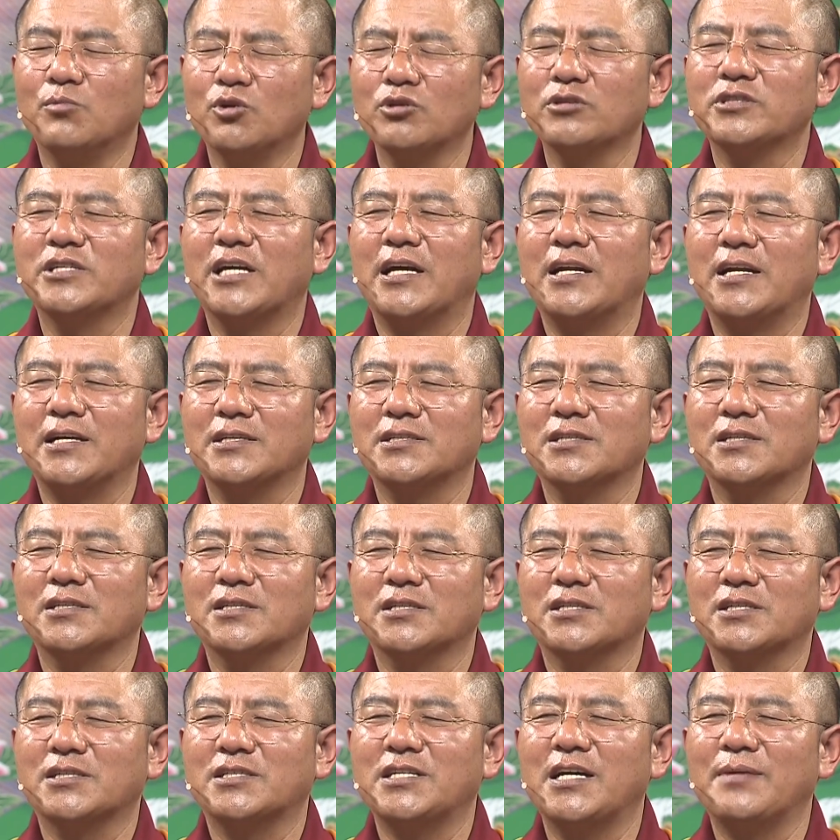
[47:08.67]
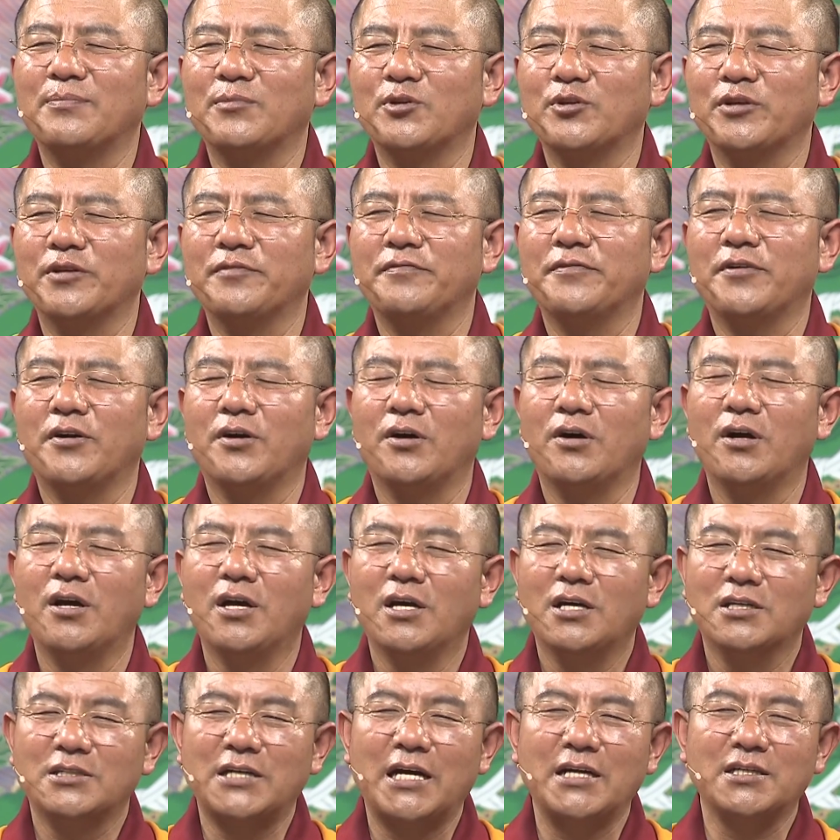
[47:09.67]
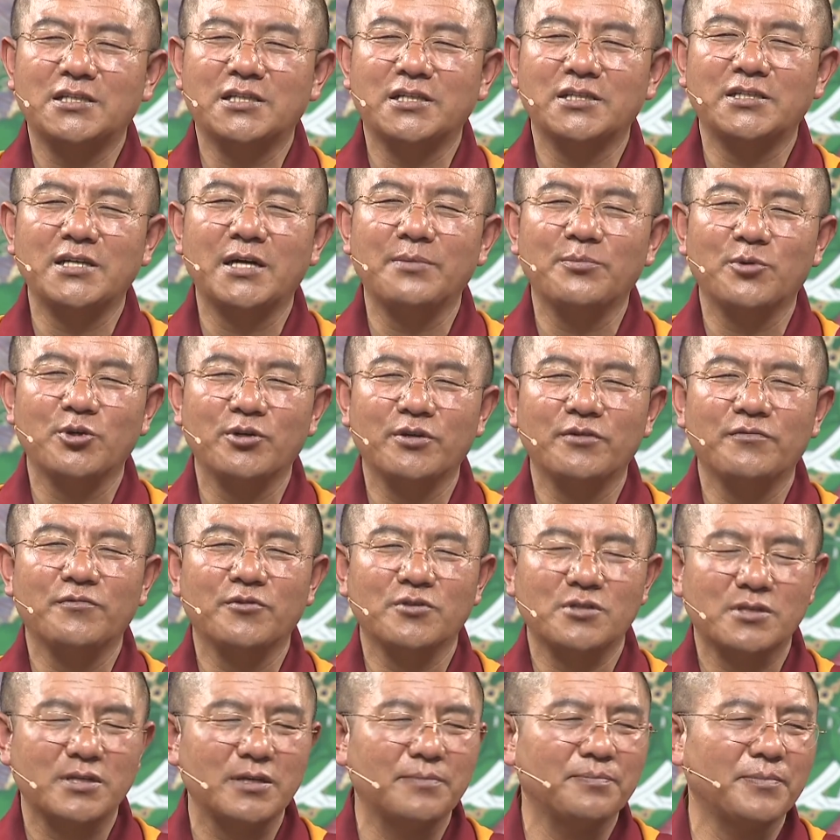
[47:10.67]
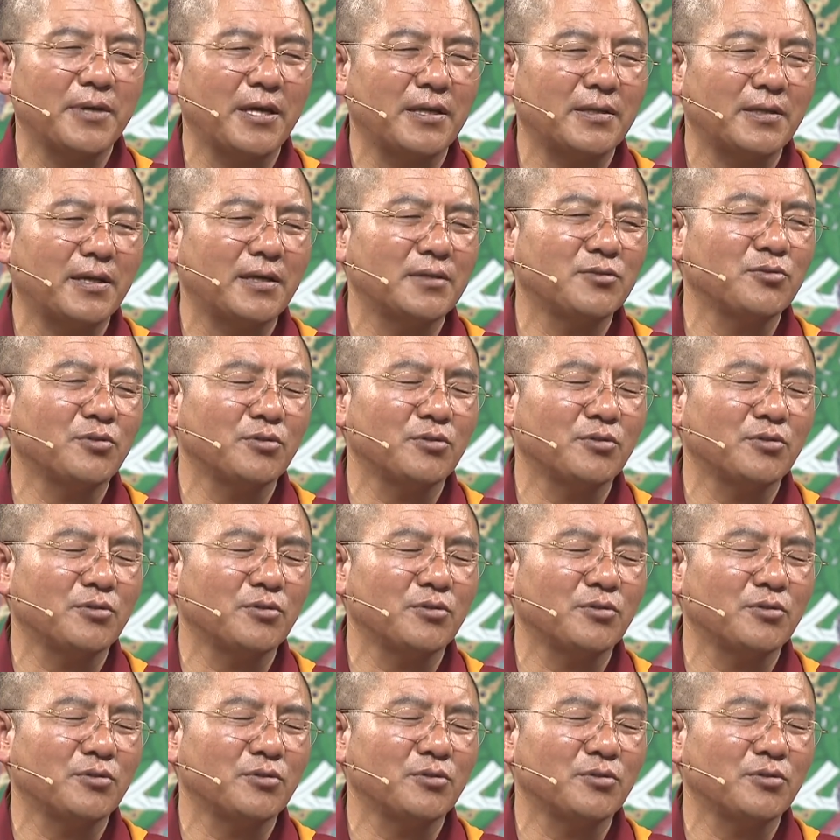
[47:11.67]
He was a well-learned scholar in the Abhidharma Kosha,